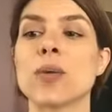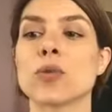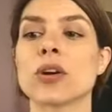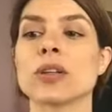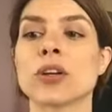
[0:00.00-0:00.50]

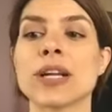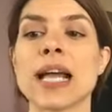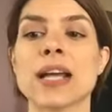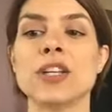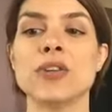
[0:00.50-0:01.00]
We're learning
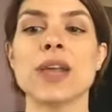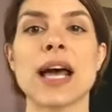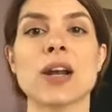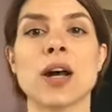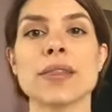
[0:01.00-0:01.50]
how to do
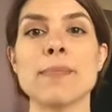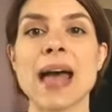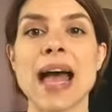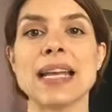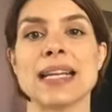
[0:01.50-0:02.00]
that on the
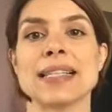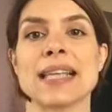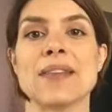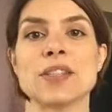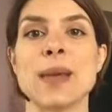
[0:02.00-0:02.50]
mat in a
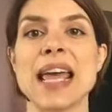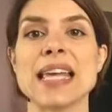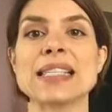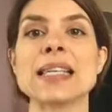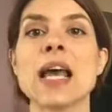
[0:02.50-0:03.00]
safe
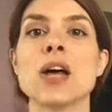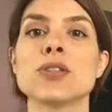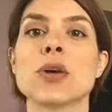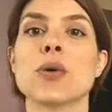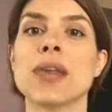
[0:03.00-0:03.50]
space,
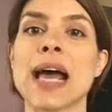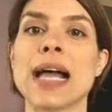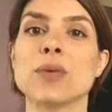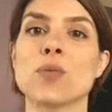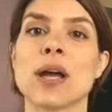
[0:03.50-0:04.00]
so
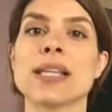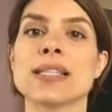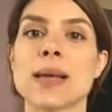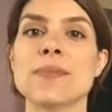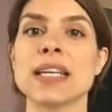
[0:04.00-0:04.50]
that when
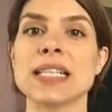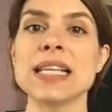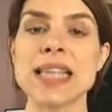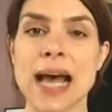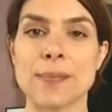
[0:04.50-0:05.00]
something
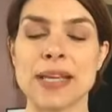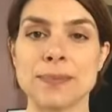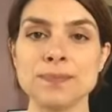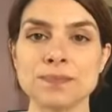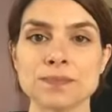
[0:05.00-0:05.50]
does
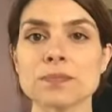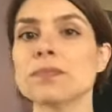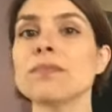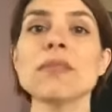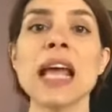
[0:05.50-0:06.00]
happen
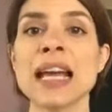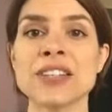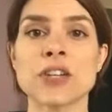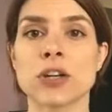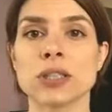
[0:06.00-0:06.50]

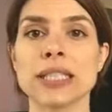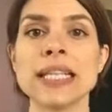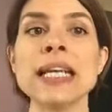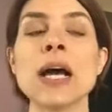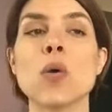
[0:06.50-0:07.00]

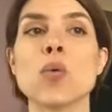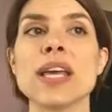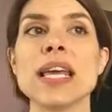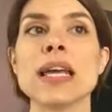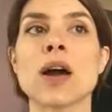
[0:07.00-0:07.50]
externally,
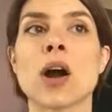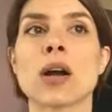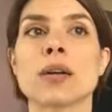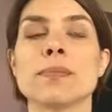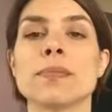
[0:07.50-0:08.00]
we
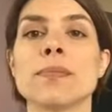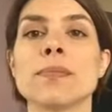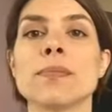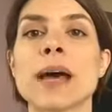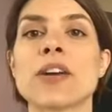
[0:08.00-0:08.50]
are
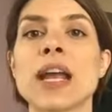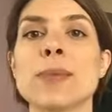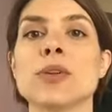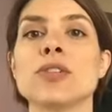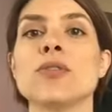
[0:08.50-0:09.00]
better
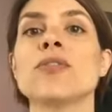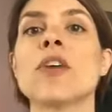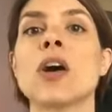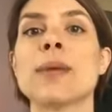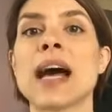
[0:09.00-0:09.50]
able to
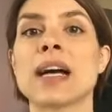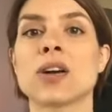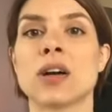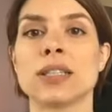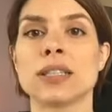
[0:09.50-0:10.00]
fall back
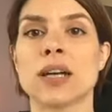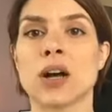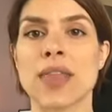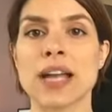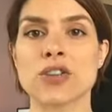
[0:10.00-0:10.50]

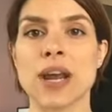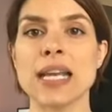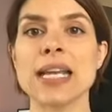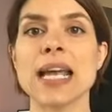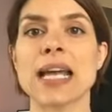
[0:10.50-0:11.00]
on that
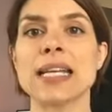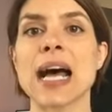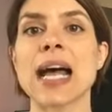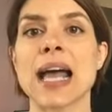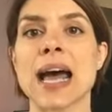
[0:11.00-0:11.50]
training and
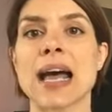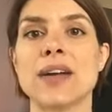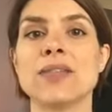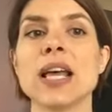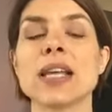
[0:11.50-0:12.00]
not
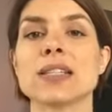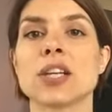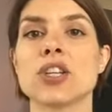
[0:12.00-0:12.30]
have such